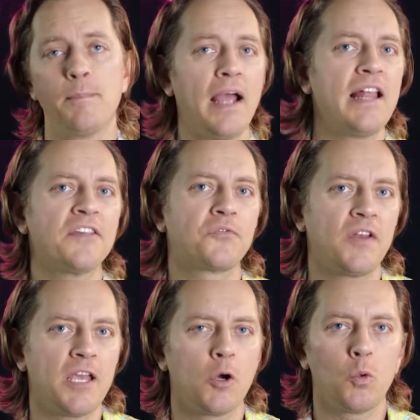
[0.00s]
in my last
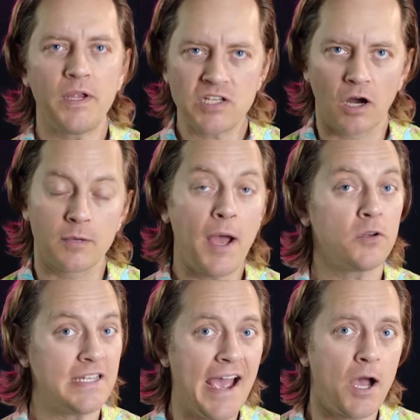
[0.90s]
video, we talked
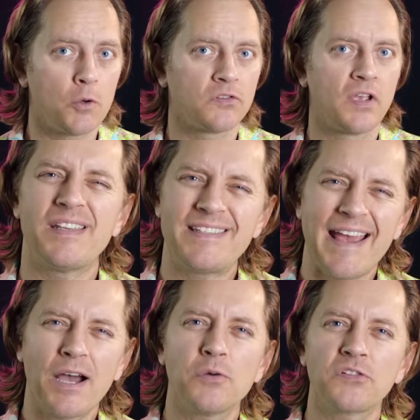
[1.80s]
about DAOs, but
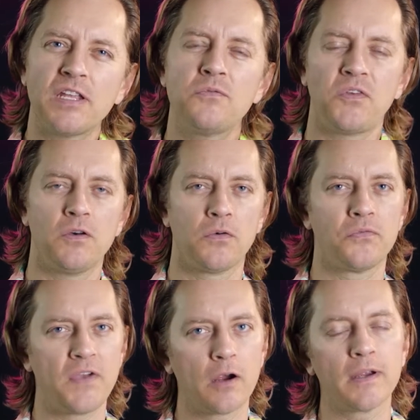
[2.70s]
DAOs can feel
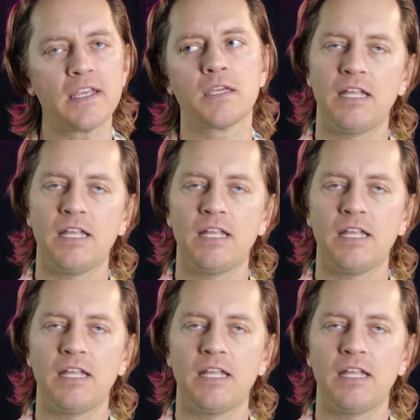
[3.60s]
very